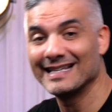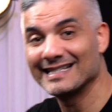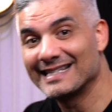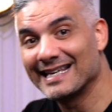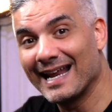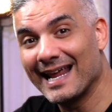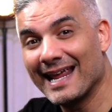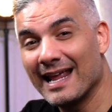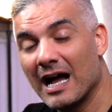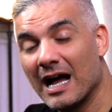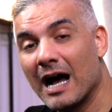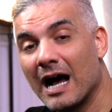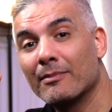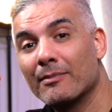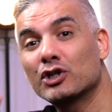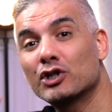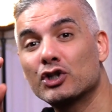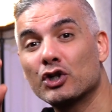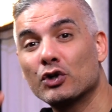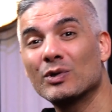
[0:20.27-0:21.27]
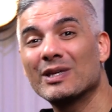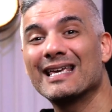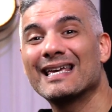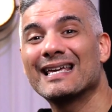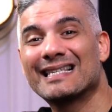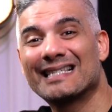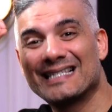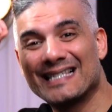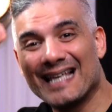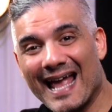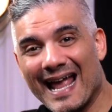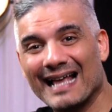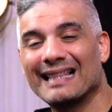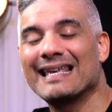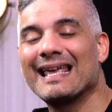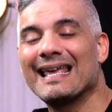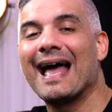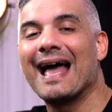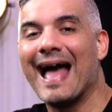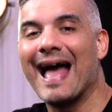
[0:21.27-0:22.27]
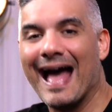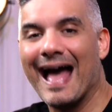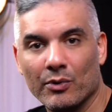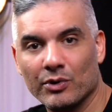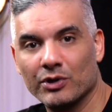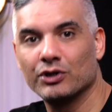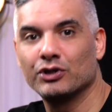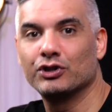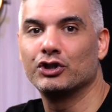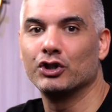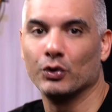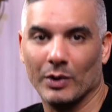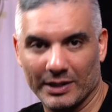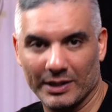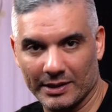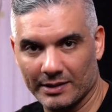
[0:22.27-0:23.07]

And today, I'm going to show you exactly how to do